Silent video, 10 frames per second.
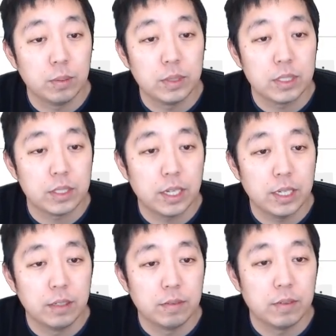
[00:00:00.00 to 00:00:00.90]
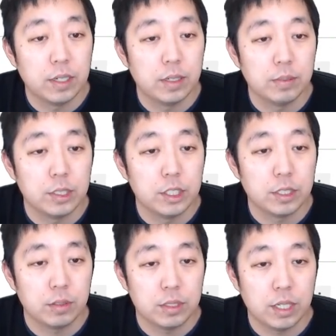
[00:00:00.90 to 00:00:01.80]
This is kind of um, the
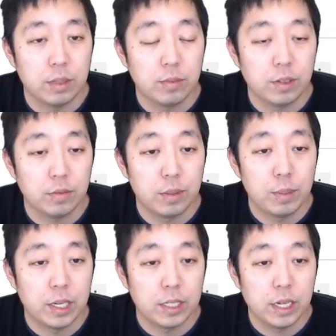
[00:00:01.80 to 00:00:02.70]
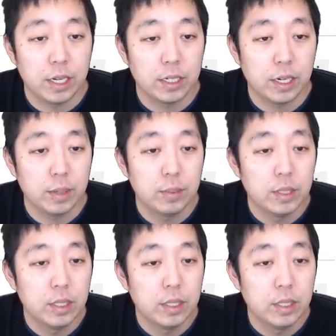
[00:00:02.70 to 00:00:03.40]
general setup for the free body diagram.